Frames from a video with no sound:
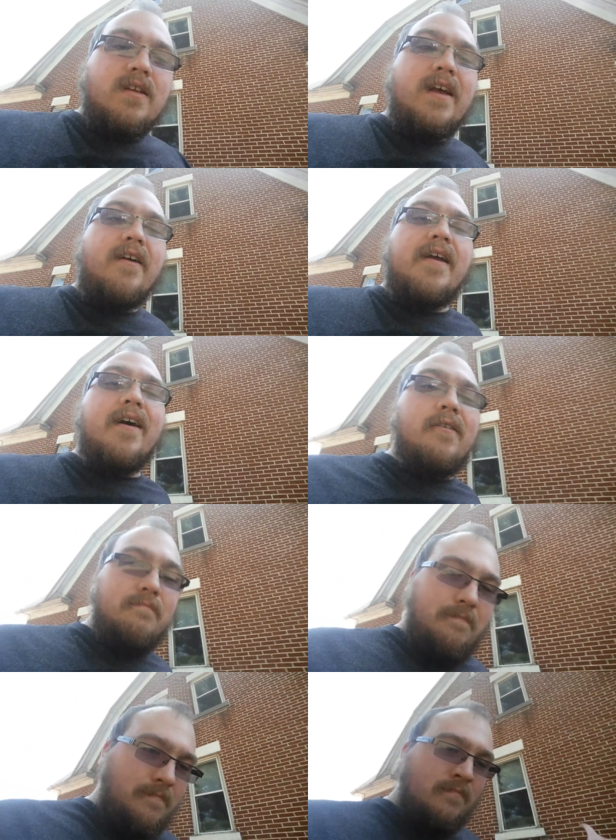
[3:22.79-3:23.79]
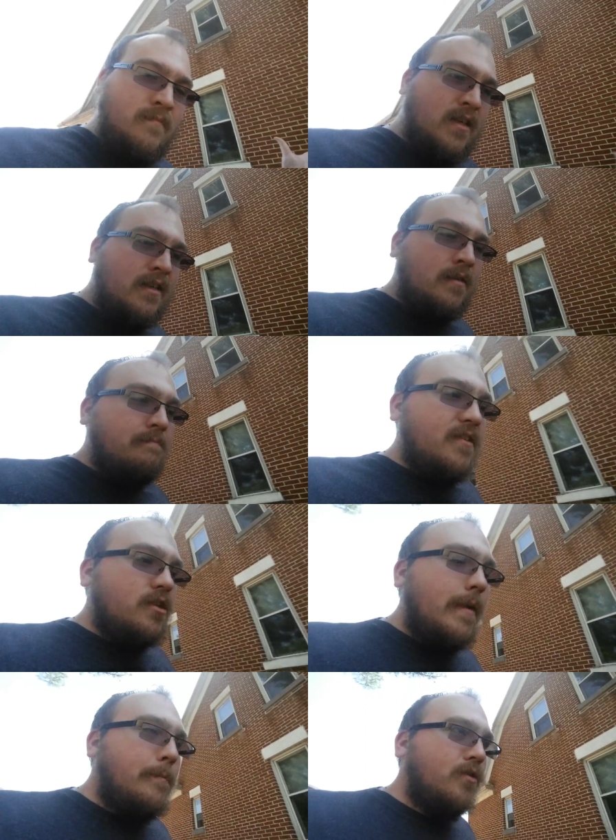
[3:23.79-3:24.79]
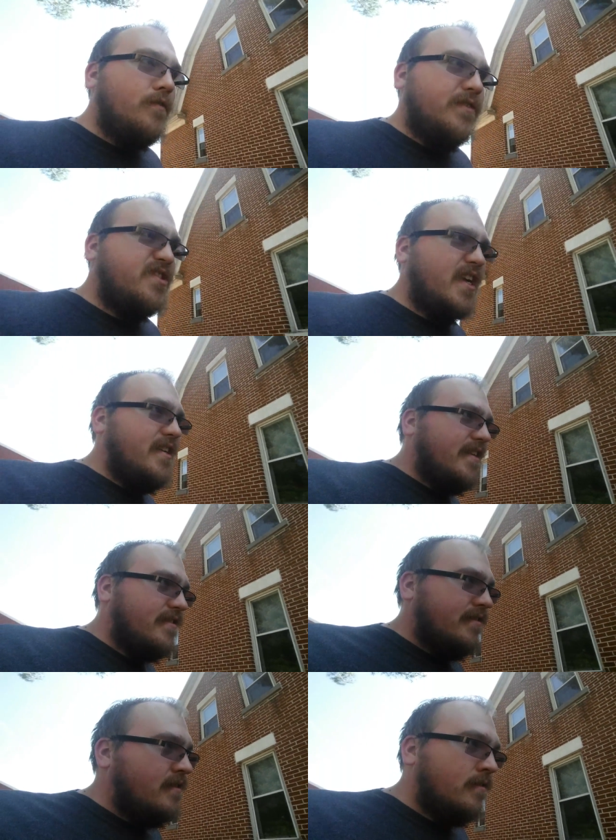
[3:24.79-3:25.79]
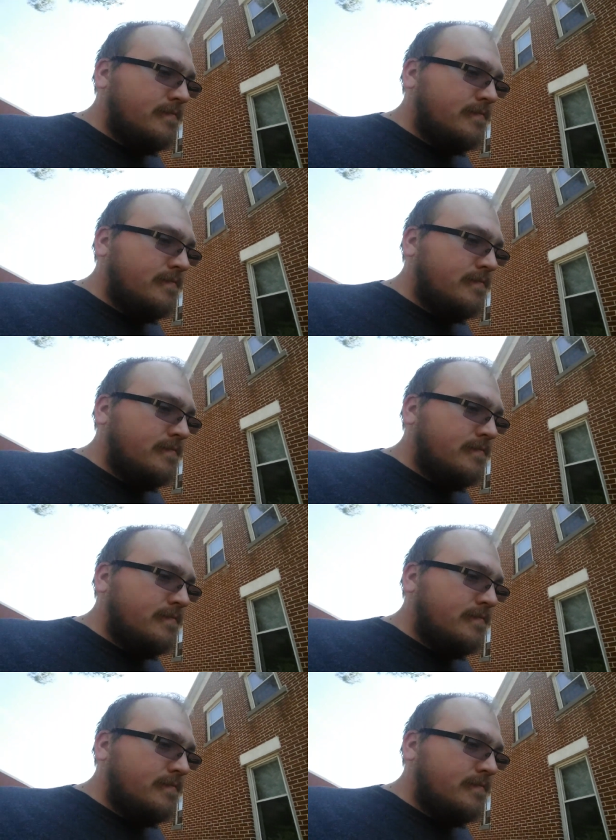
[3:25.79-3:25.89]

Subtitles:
There you go. There's my proof of sickness.